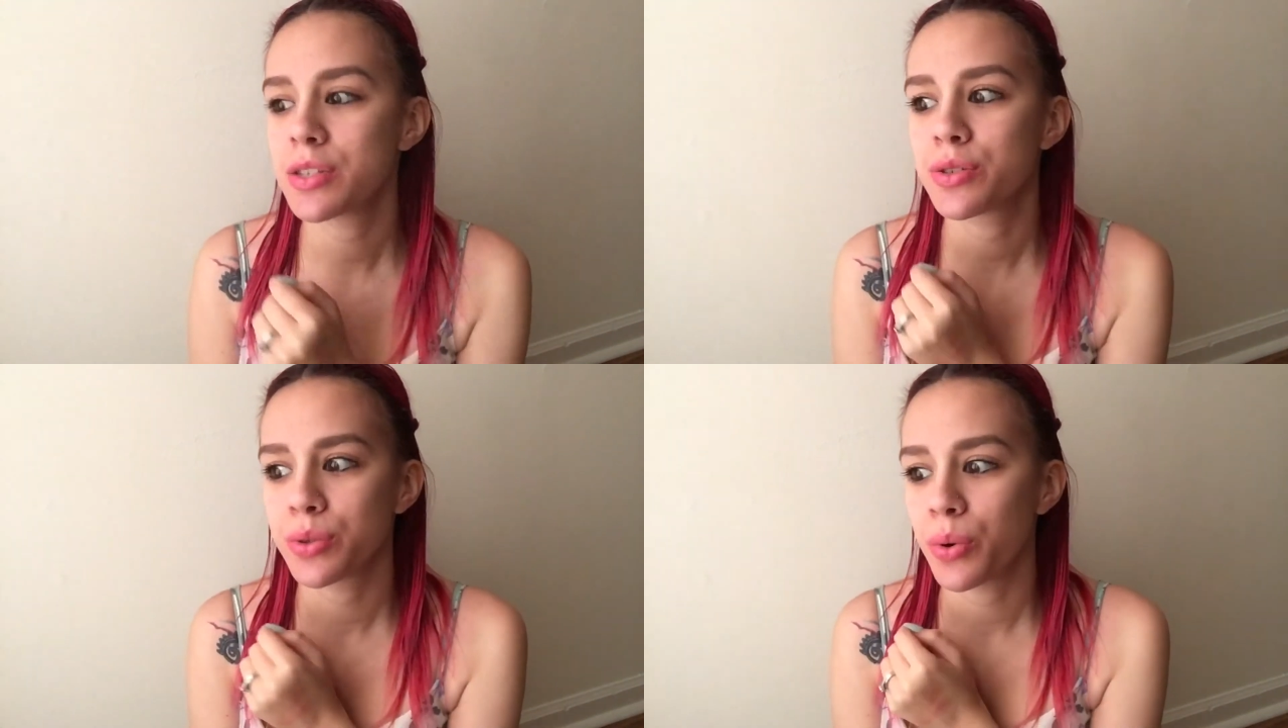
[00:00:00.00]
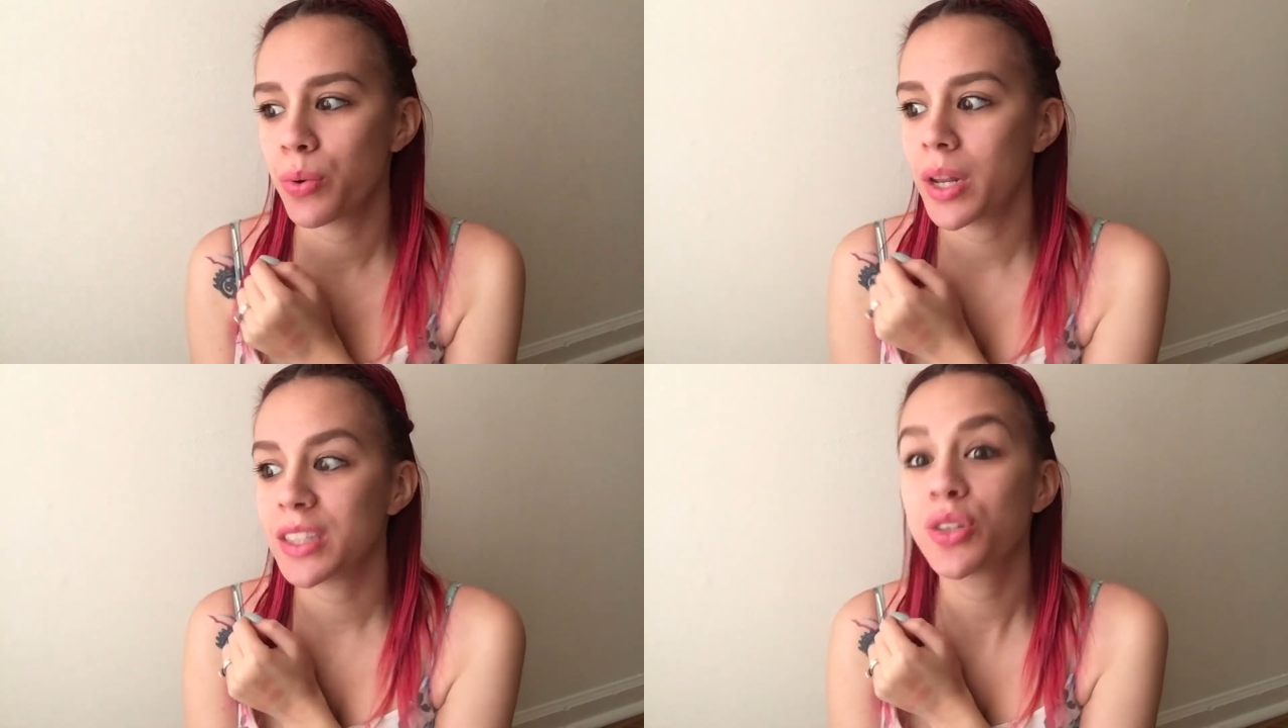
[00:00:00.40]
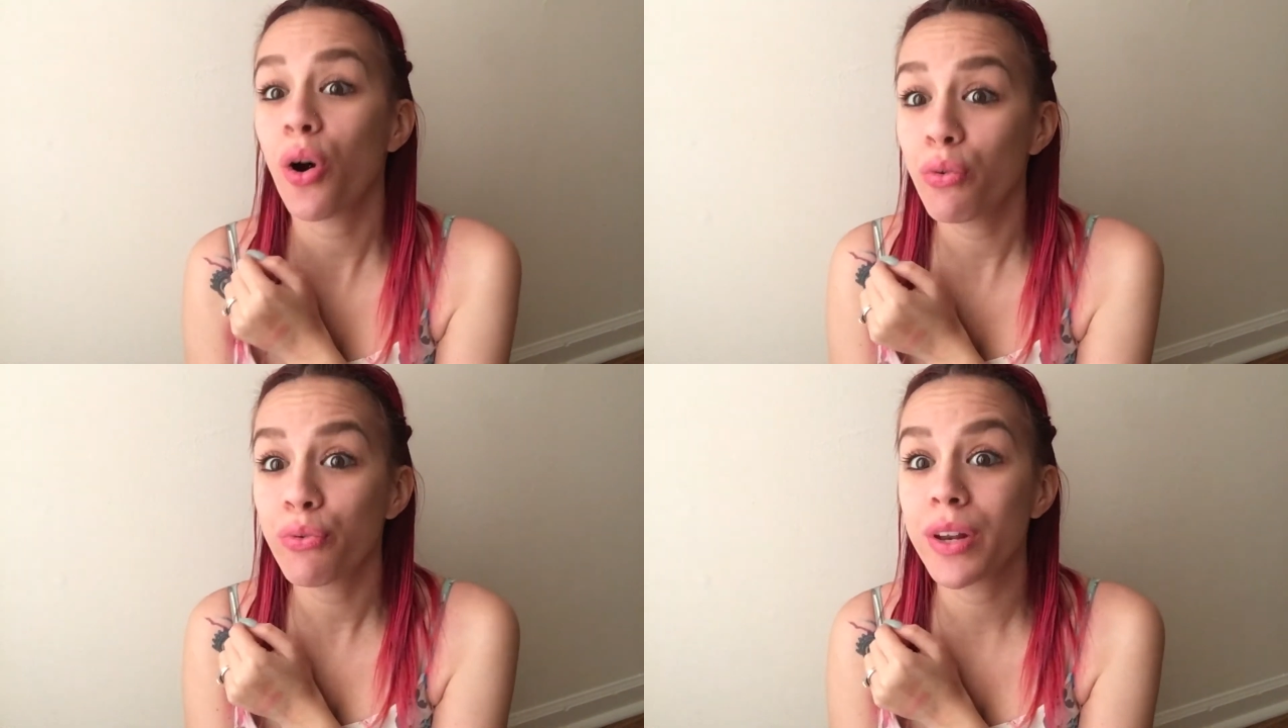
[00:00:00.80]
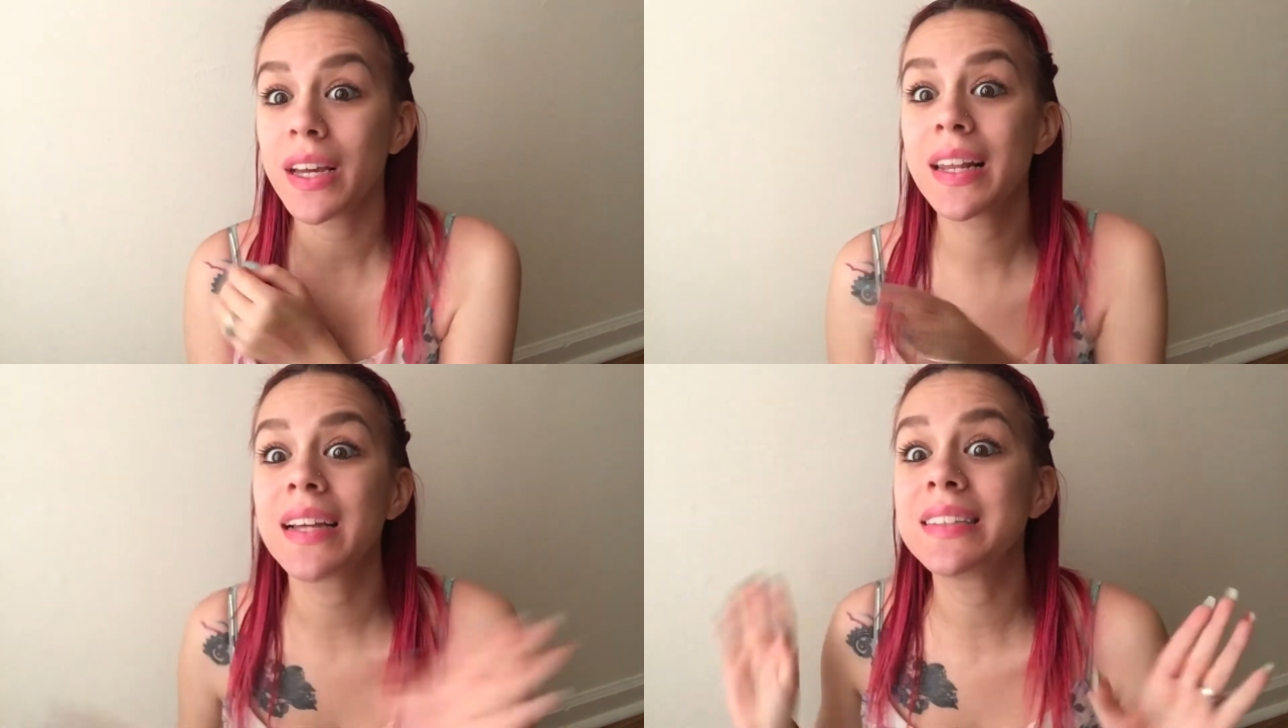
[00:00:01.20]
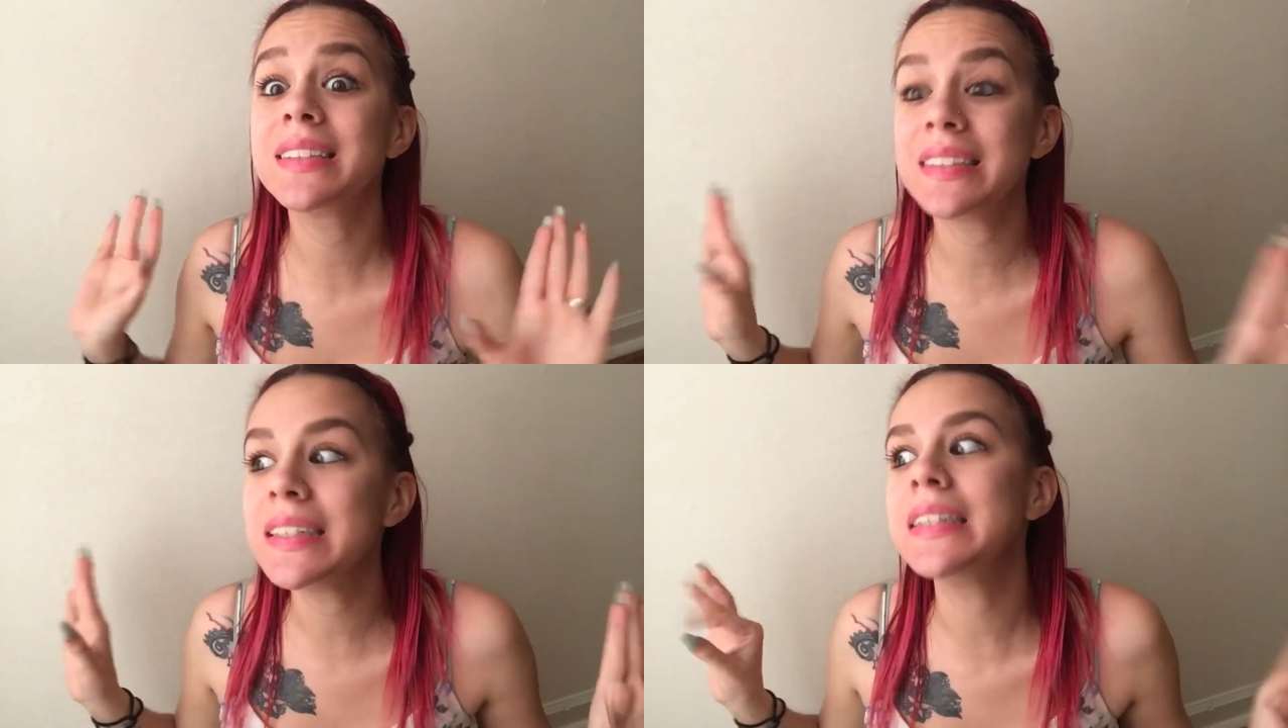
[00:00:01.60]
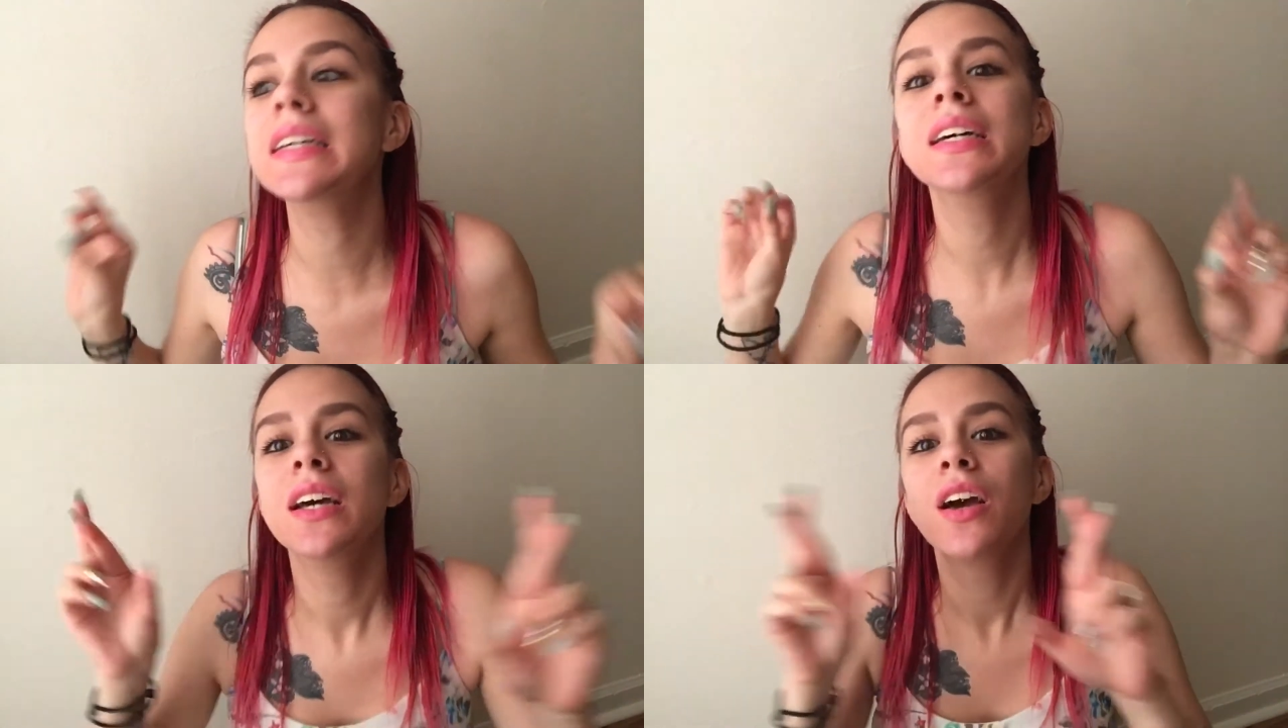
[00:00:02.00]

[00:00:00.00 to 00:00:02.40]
So let's see,